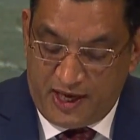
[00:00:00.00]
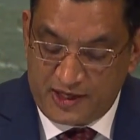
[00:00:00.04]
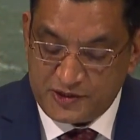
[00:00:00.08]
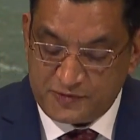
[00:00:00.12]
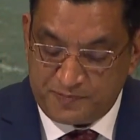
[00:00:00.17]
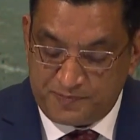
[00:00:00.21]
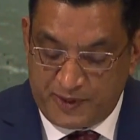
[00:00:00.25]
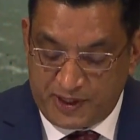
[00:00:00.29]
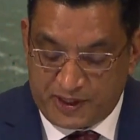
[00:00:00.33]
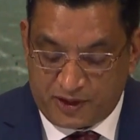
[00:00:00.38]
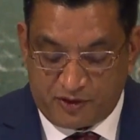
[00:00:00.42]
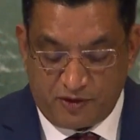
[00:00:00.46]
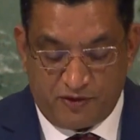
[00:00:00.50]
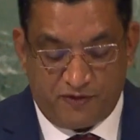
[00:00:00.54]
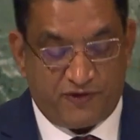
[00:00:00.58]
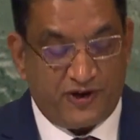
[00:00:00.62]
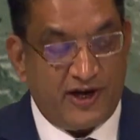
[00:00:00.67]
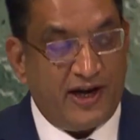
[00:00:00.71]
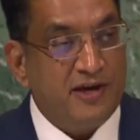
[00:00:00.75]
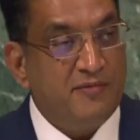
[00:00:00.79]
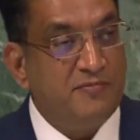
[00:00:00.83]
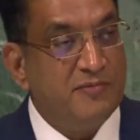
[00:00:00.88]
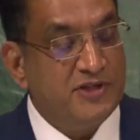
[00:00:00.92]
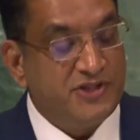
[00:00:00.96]
aspect of
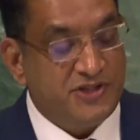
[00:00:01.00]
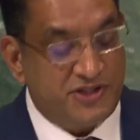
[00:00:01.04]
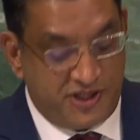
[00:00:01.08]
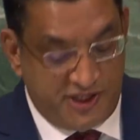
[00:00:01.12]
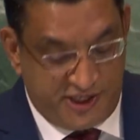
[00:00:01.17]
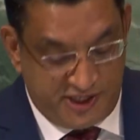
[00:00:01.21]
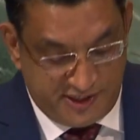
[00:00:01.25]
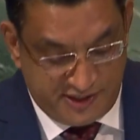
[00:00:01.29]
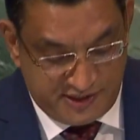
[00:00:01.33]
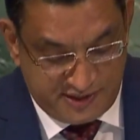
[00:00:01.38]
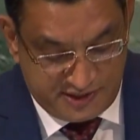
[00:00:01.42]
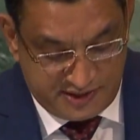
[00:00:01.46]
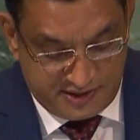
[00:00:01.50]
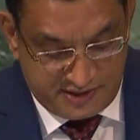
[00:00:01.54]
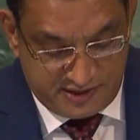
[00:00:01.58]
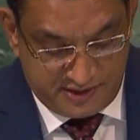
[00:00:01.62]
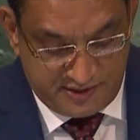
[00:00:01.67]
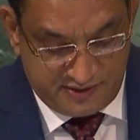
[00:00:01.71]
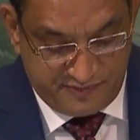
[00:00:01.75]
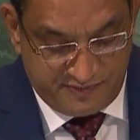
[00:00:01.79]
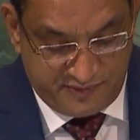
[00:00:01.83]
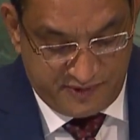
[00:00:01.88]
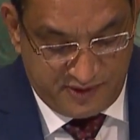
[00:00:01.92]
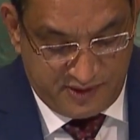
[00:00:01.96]
climate change.
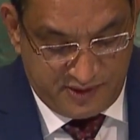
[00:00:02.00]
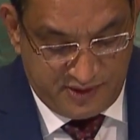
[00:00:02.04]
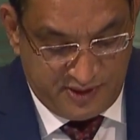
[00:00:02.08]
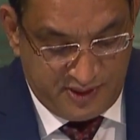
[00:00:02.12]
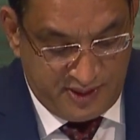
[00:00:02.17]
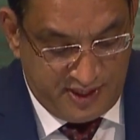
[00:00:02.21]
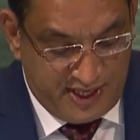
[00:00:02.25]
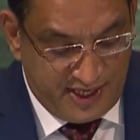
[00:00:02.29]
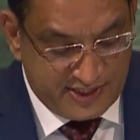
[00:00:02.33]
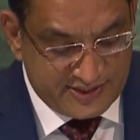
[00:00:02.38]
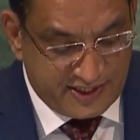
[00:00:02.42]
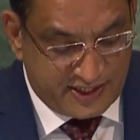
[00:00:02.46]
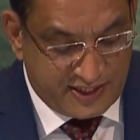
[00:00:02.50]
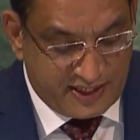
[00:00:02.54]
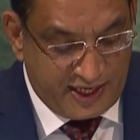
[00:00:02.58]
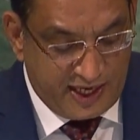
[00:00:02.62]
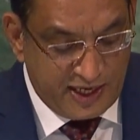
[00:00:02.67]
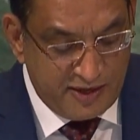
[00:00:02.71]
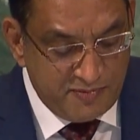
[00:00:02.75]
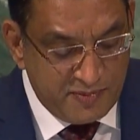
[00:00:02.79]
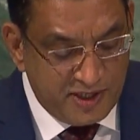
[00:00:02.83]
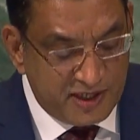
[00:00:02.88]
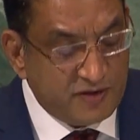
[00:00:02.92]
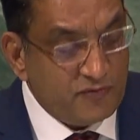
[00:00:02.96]
As a
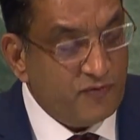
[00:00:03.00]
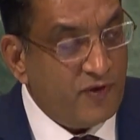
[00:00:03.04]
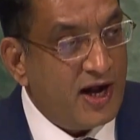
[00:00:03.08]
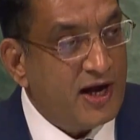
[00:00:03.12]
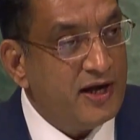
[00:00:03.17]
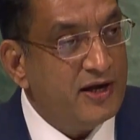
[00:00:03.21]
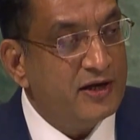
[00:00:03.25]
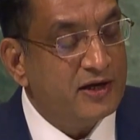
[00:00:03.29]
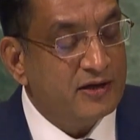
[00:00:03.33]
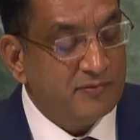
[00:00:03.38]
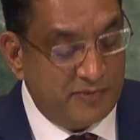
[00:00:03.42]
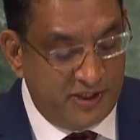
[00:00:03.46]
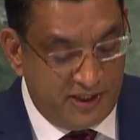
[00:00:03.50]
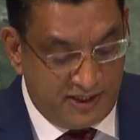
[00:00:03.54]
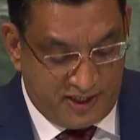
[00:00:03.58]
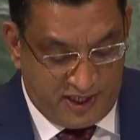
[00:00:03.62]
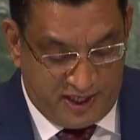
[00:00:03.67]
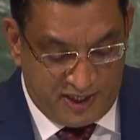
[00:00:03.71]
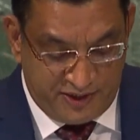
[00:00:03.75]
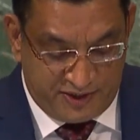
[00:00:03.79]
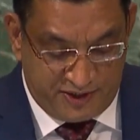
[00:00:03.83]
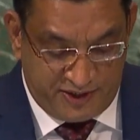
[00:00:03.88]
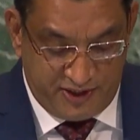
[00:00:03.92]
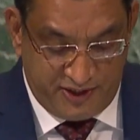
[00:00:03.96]
climate vulnerable
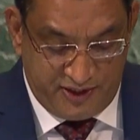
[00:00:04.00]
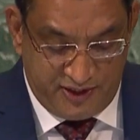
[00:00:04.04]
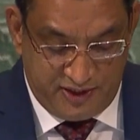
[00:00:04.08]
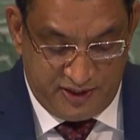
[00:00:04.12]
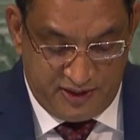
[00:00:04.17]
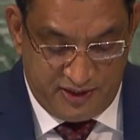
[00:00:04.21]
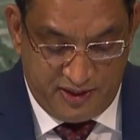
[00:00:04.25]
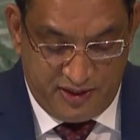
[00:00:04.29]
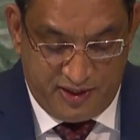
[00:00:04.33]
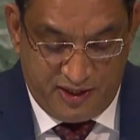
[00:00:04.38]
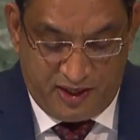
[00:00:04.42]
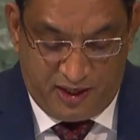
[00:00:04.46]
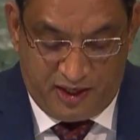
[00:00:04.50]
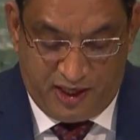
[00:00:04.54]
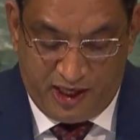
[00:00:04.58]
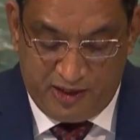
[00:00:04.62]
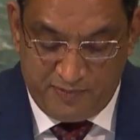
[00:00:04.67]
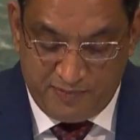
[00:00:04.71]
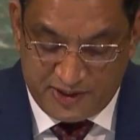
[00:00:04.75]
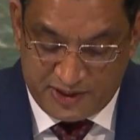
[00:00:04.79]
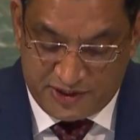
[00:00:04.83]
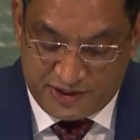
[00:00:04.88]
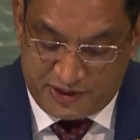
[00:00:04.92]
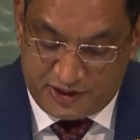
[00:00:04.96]
country,
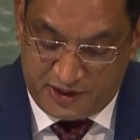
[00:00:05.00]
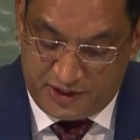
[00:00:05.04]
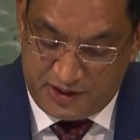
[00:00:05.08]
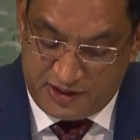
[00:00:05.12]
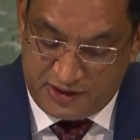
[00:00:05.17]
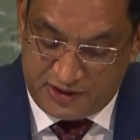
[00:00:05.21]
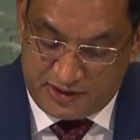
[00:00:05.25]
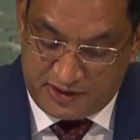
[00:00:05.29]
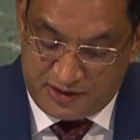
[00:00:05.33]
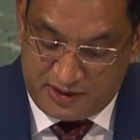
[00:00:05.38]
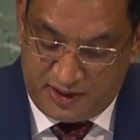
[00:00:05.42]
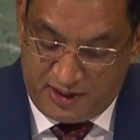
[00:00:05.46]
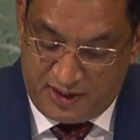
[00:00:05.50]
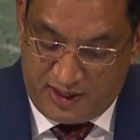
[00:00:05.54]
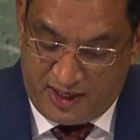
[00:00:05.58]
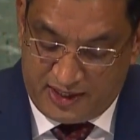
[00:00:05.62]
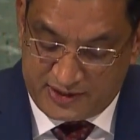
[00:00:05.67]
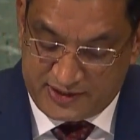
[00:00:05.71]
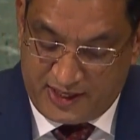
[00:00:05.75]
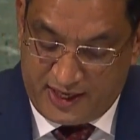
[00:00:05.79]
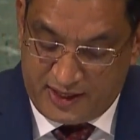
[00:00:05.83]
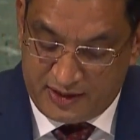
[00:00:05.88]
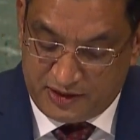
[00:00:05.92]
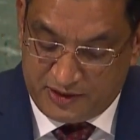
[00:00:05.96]
climate change
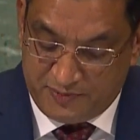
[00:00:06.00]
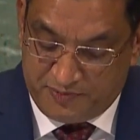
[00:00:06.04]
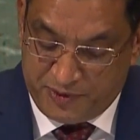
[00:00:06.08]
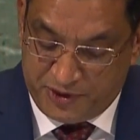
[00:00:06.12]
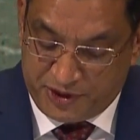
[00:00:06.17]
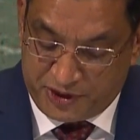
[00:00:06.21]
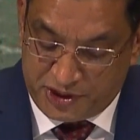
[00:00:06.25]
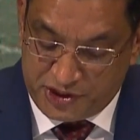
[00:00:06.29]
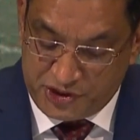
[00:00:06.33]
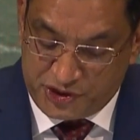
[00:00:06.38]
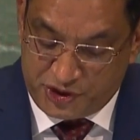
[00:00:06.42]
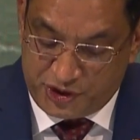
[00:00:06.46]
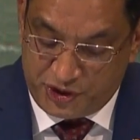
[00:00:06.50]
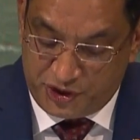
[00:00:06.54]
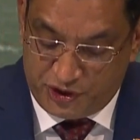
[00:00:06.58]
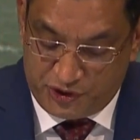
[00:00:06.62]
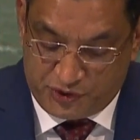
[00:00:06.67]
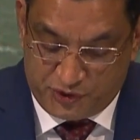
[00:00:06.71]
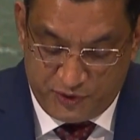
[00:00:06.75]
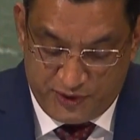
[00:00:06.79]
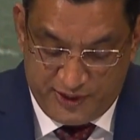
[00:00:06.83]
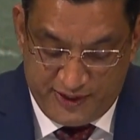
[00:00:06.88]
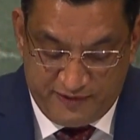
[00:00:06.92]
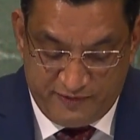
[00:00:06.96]
has had the
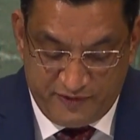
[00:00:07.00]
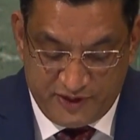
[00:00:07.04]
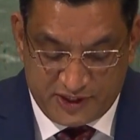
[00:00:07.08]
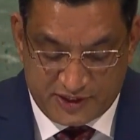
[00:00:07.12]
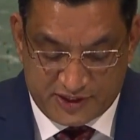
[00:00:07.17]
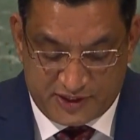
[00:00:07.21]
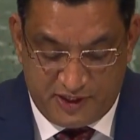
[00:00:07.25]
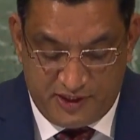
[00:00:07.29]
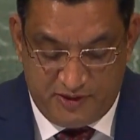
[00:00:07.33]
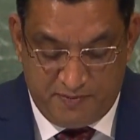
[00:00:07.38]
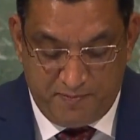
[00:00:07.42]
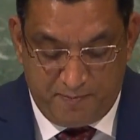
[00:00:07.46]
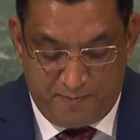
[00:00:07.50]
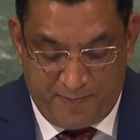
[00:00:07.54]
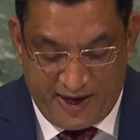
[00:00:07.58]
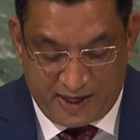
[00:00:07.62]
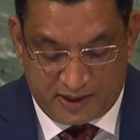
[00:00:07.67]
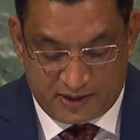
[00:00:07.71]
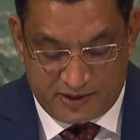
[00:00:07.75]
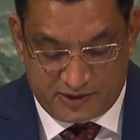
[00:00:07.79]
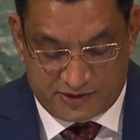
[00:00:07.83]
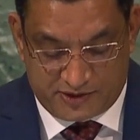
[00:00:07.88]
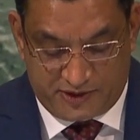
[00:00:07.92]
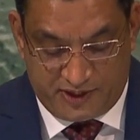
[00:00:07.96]
potential to adversely
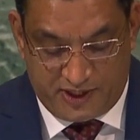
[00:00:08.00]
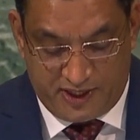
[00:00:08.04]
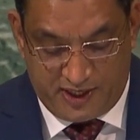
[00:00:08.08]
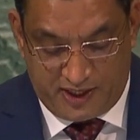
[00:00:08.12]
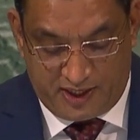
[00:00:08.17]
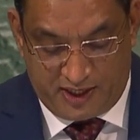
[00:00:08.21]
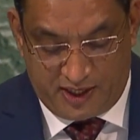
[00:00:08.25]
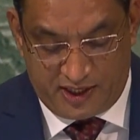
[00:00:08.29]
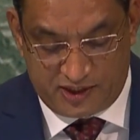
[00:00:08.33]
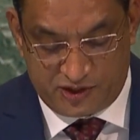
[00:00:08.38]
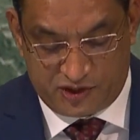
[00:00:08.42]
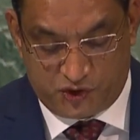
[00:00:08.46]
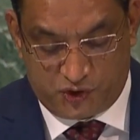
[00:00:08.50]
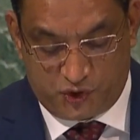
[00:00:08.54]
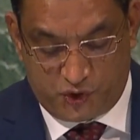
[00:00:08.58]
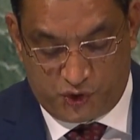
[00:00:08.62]
impact the Sri Lanka's